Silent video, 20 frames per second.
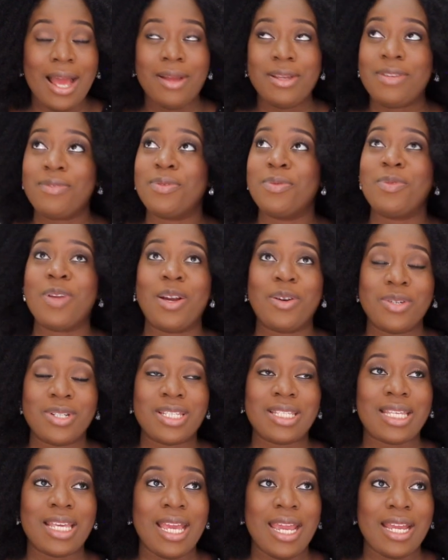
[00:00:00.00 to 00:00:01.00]
Even when I
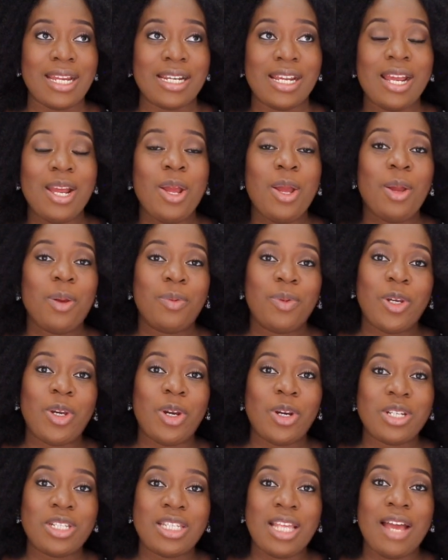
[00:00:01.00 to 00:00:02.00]
was scared,
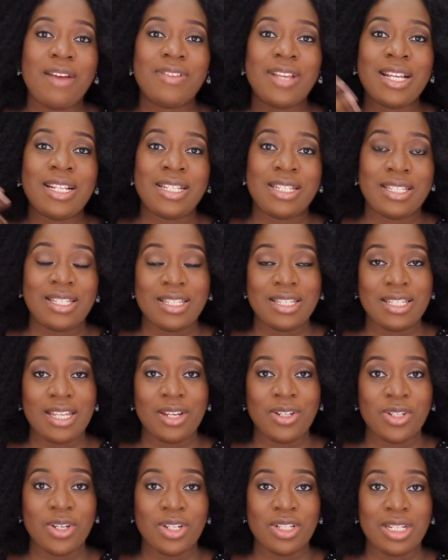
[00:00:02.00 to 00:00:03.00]
because after the
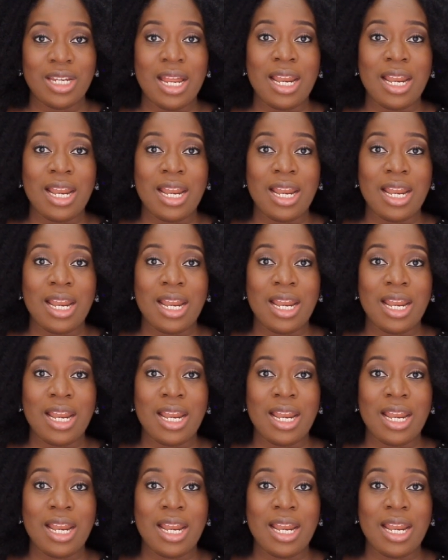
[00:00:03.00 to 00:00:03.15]
C-section,